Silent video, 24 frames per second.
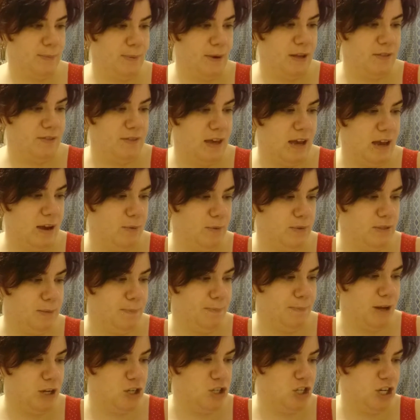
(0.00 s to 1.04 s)
but there was
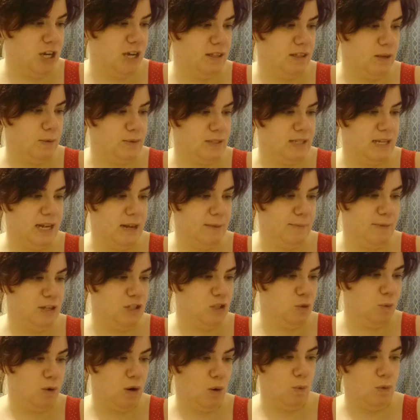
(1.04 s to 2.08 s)
a budget, there was a limit
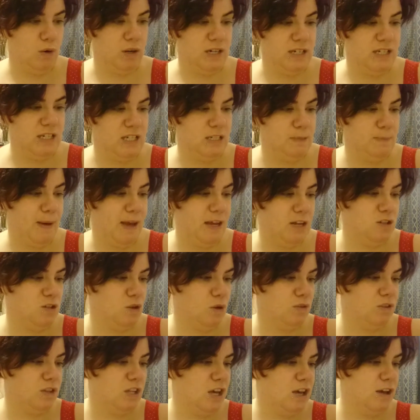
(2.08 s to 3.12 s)
to what I wanted to spend
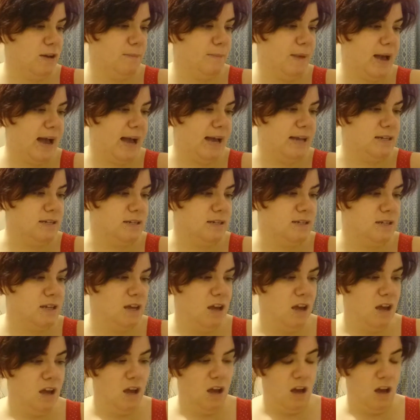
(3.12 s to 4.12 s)
on them, and